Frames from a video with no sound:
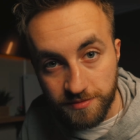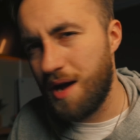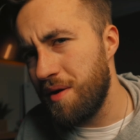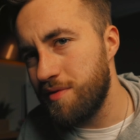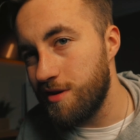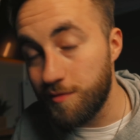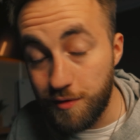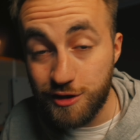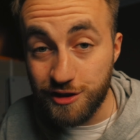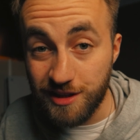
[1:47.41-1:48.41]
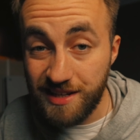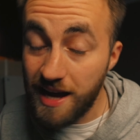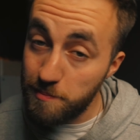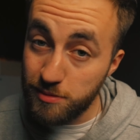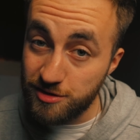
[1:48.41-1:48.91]
However, unfortunately,
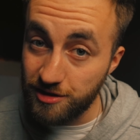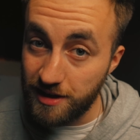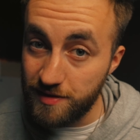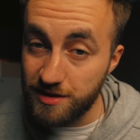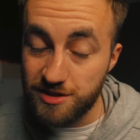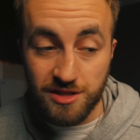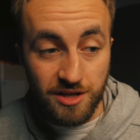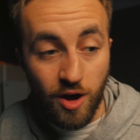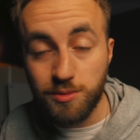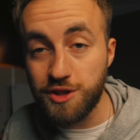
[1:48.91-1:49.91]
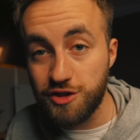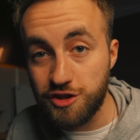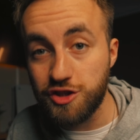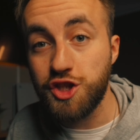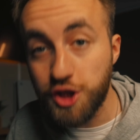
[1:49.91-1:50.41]
Apple's not given us the option
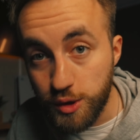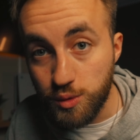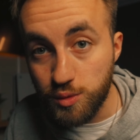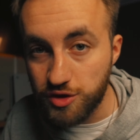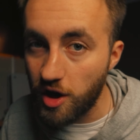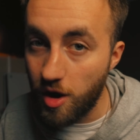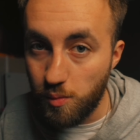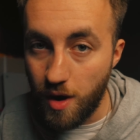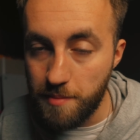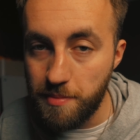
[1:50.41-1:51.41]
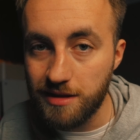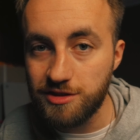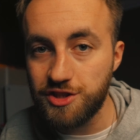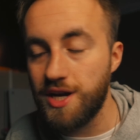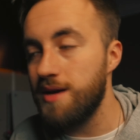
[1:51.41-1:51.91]
to choose our white
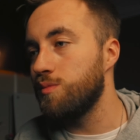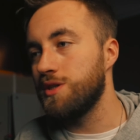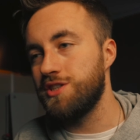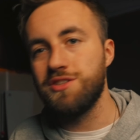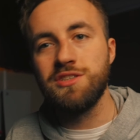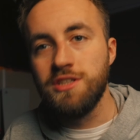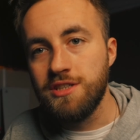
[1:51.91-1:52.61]
balance yet, which is